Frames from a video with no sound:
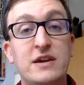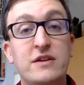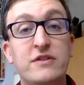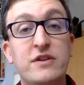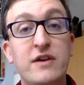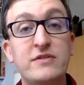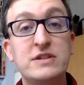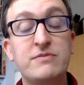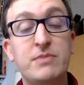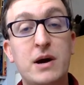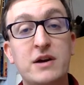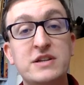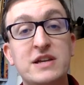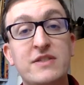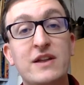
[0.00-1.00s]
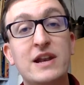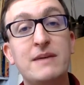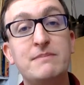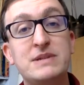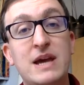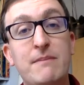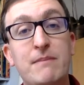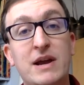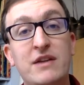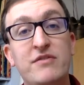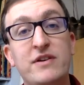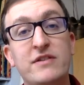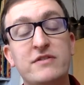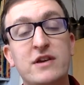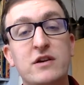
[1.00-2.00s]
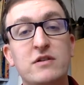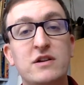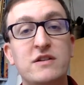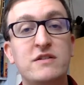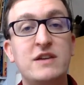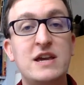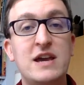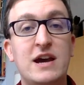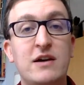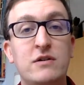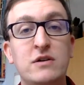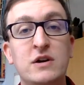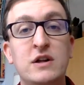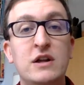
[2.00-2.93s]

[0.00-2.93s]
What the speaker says: Conservative Party and the Lib Dem manifesto, and see how